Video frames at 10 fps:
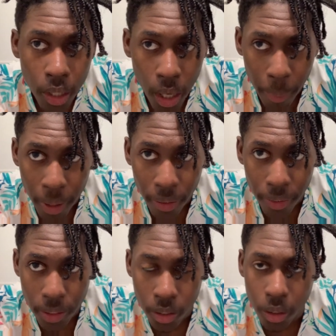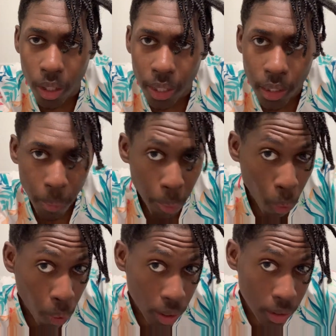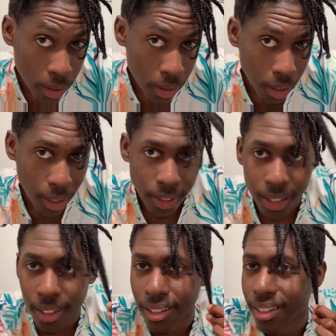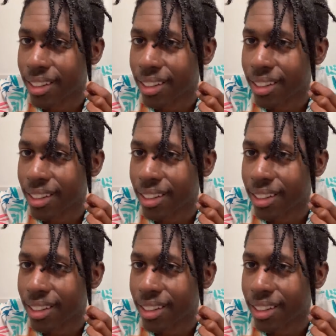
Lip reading: I believe it's to clean the pores. Look at that.